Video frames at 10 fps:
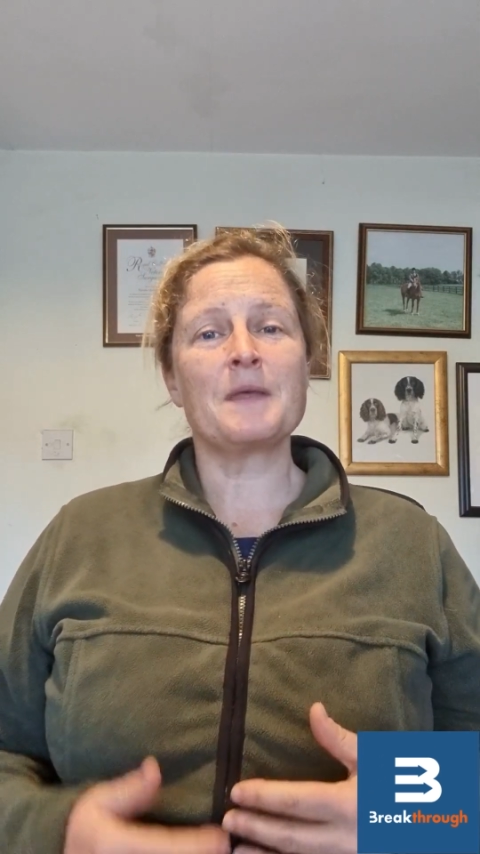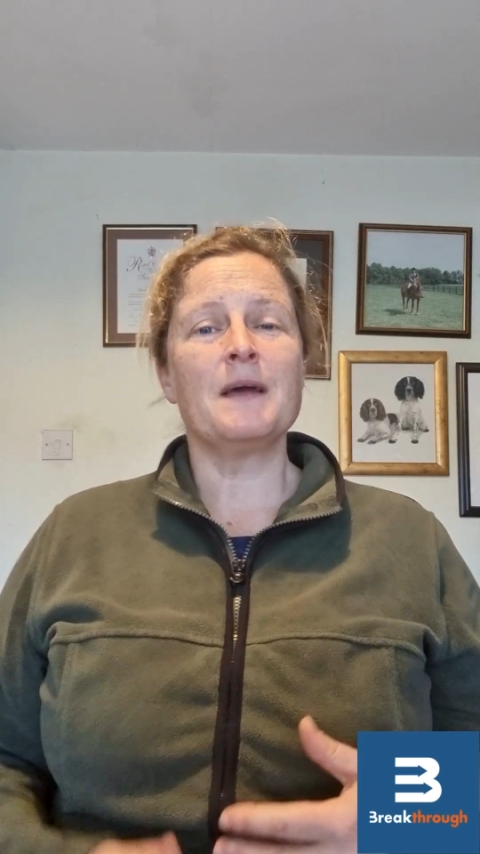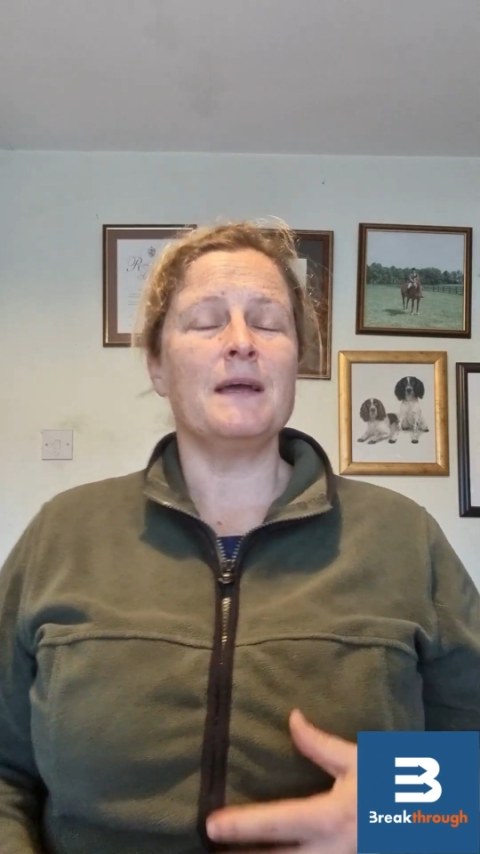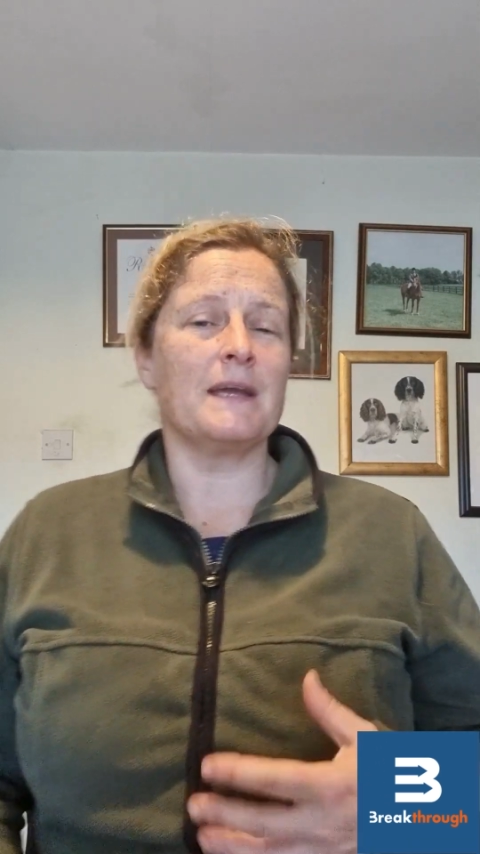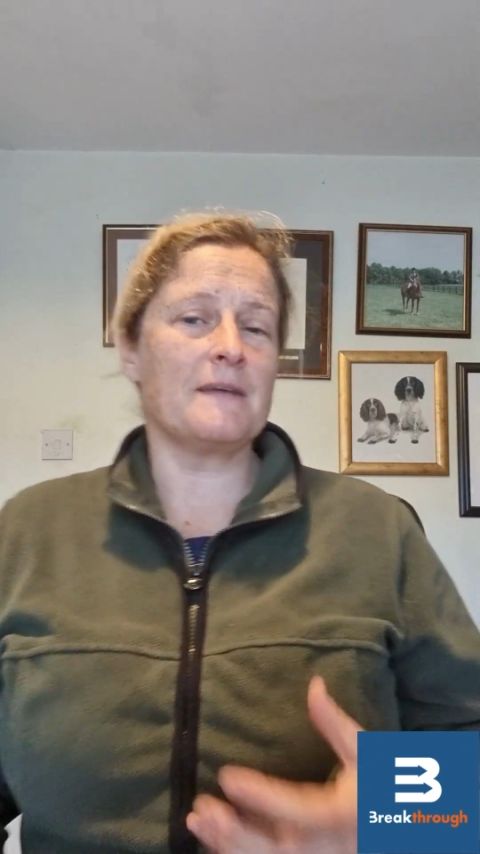
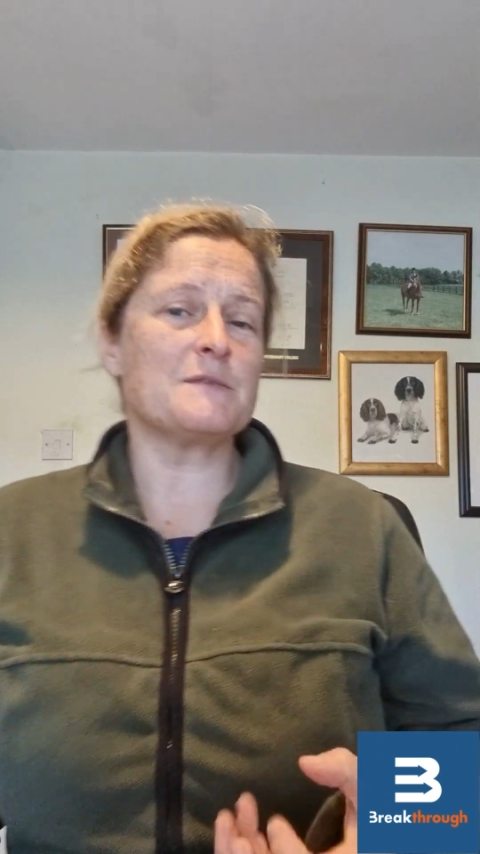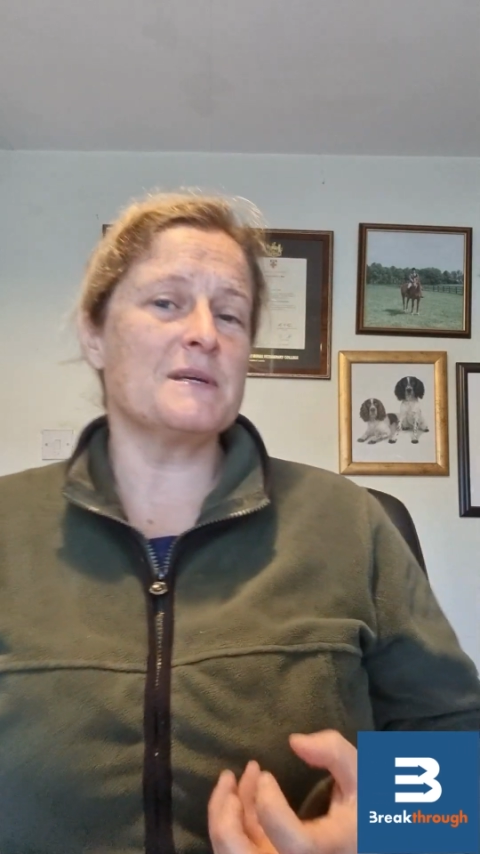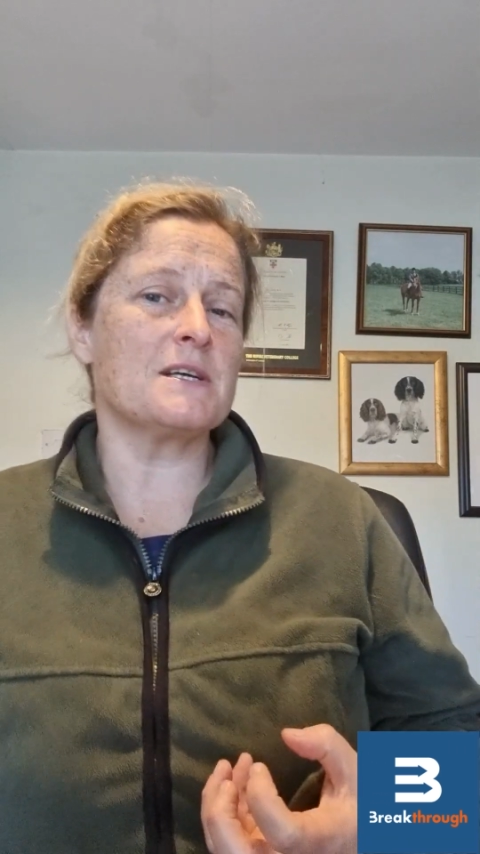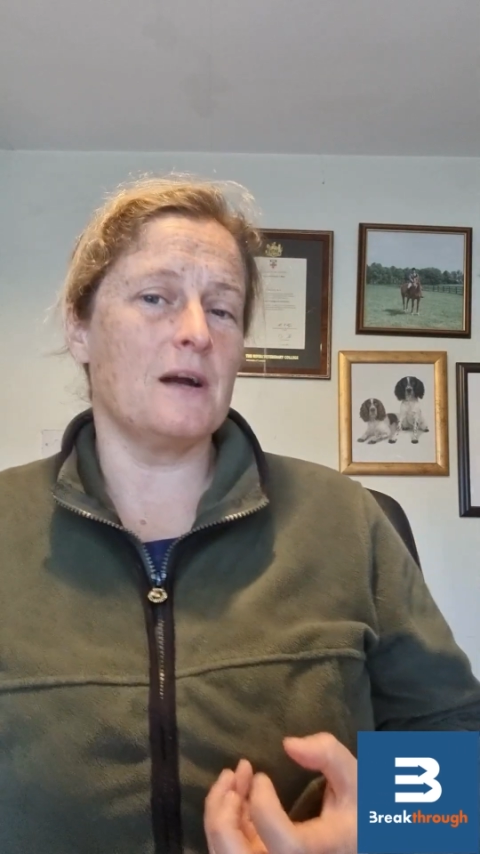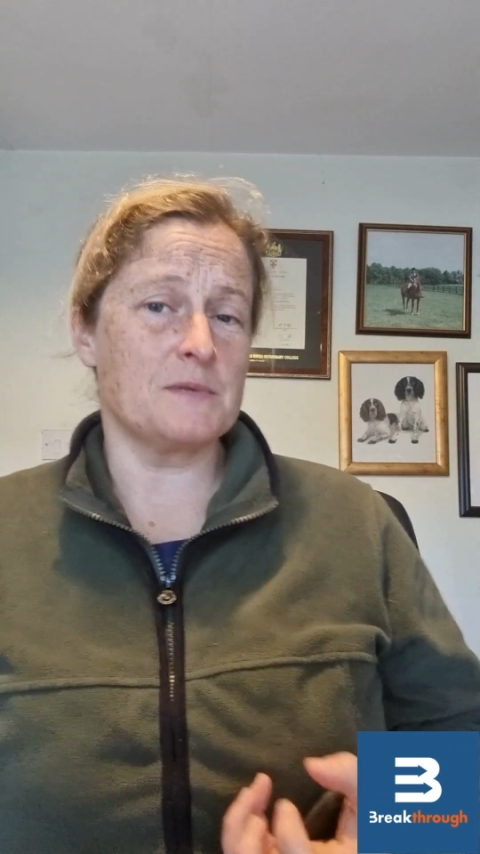it gives me
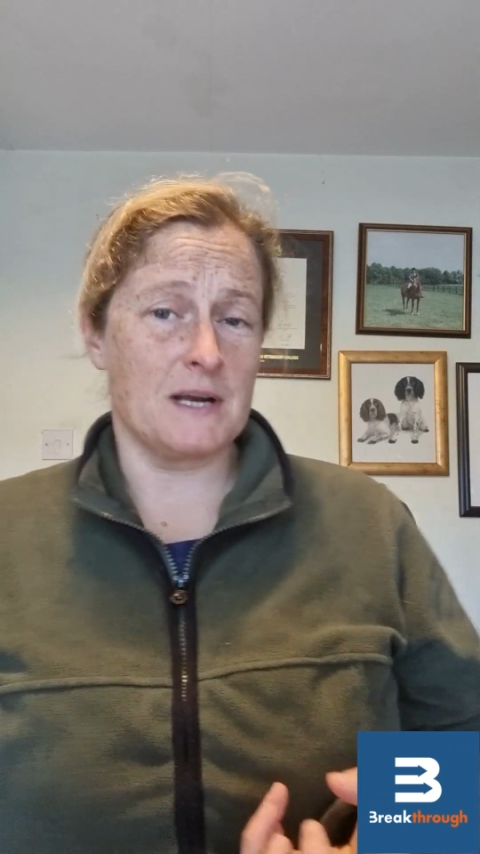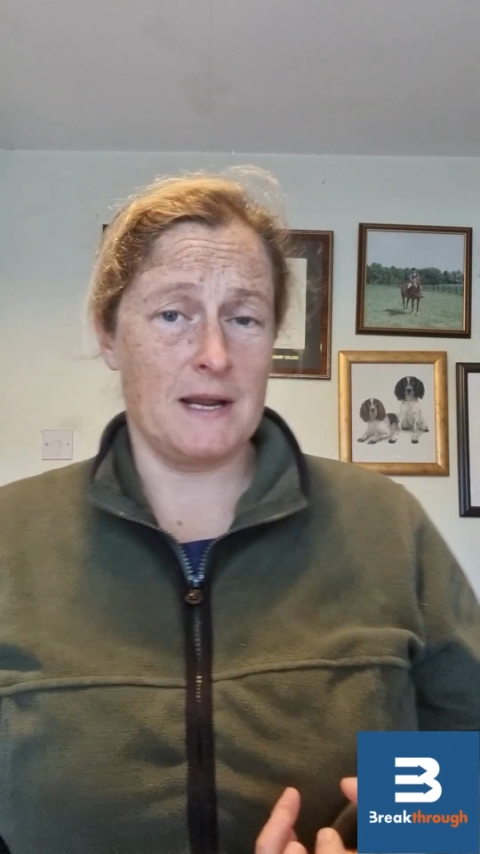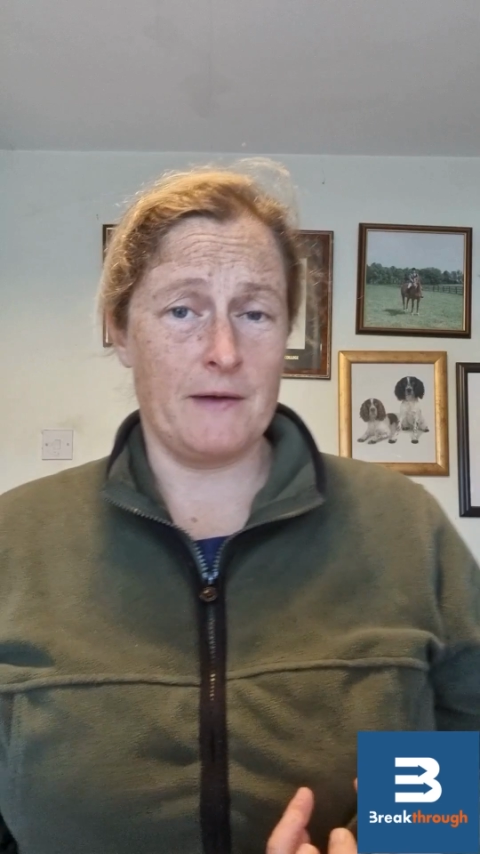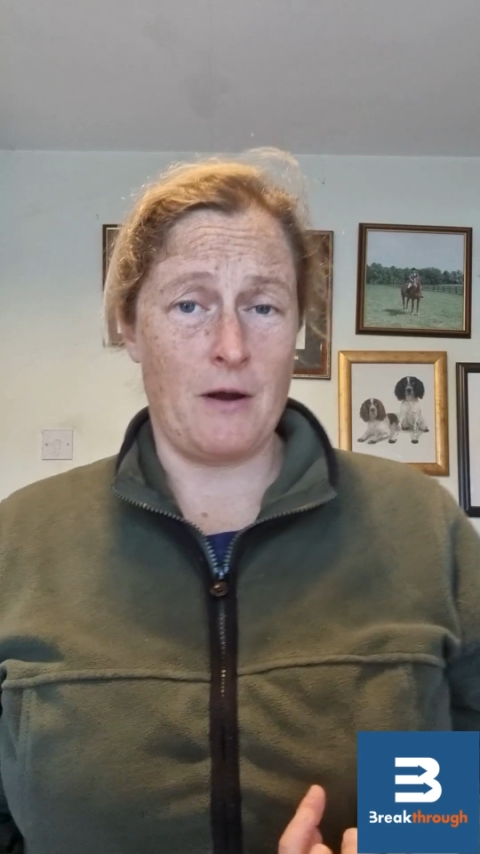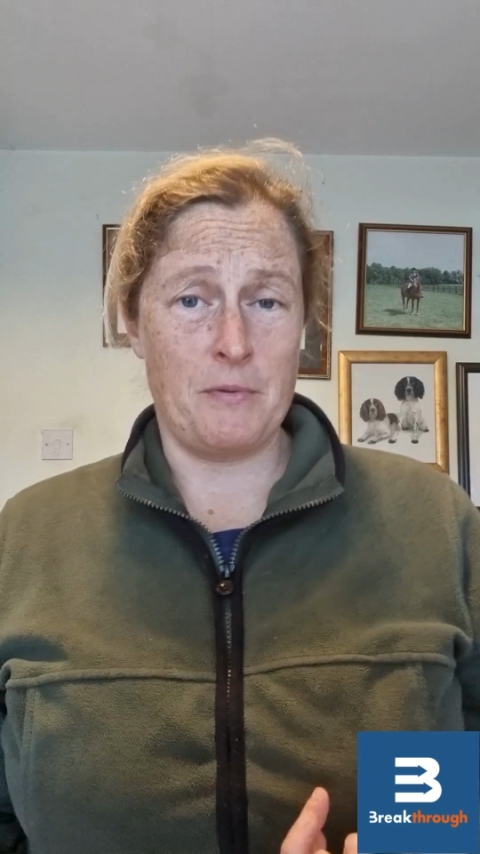time to
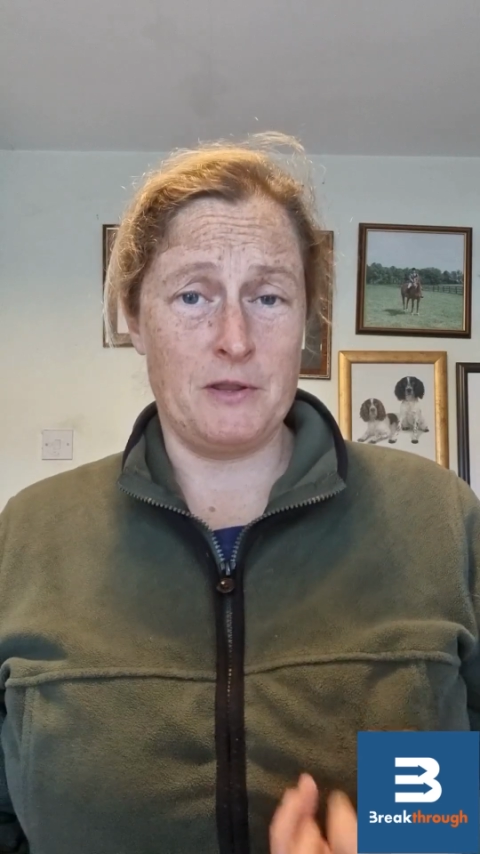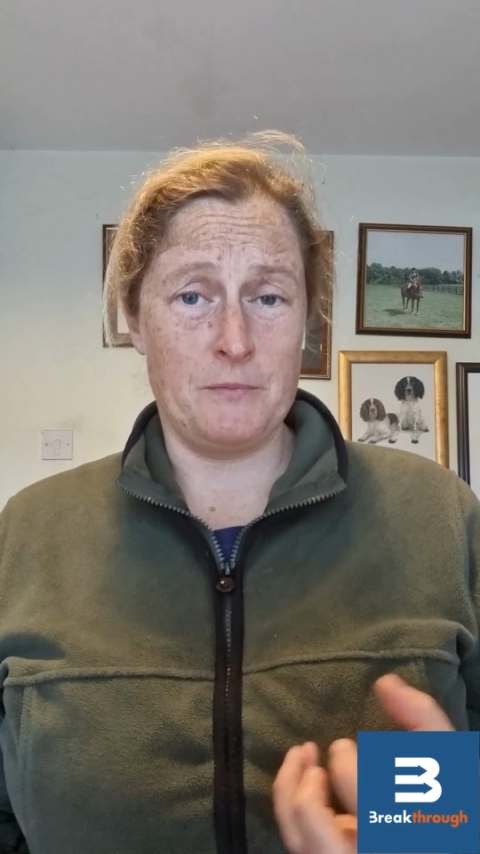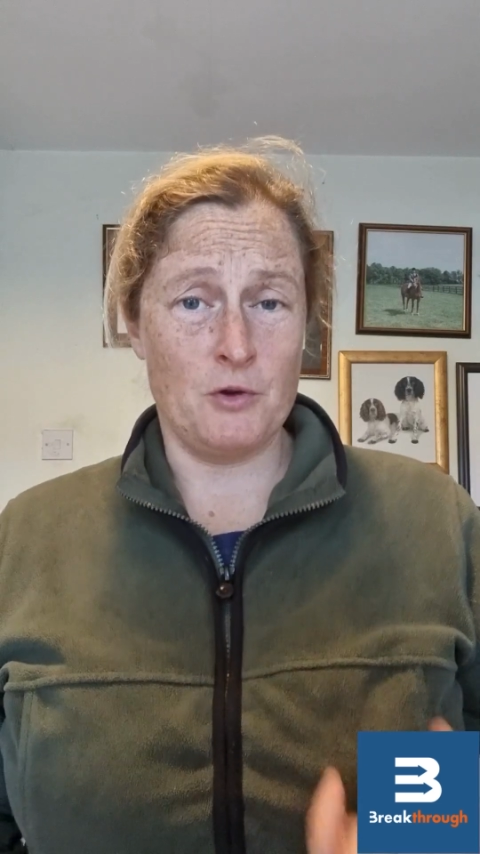clear up and them